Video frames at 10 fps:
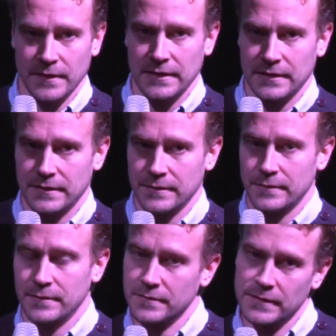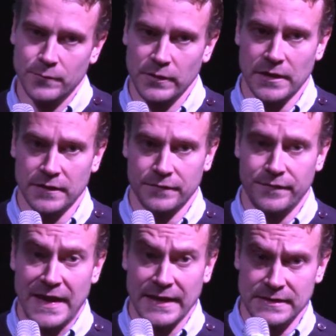And we got
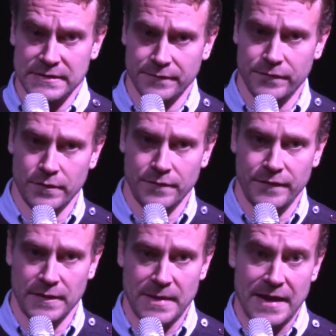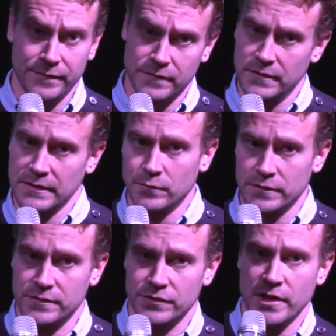financing for the film after it
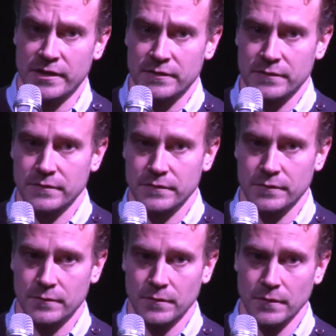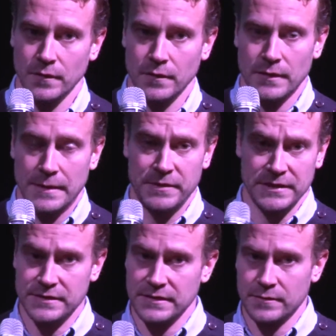was shot. So I
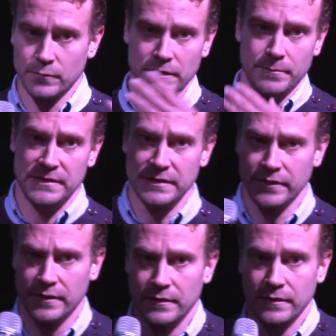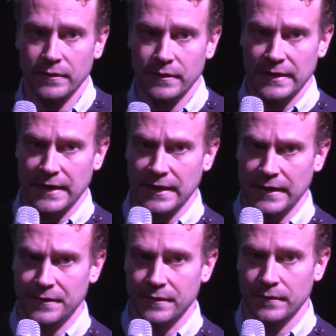pitched it with the material that I
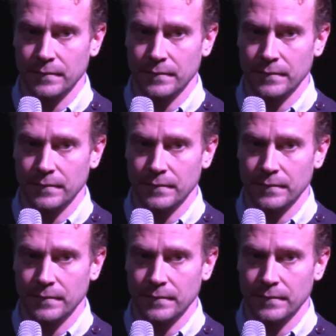had.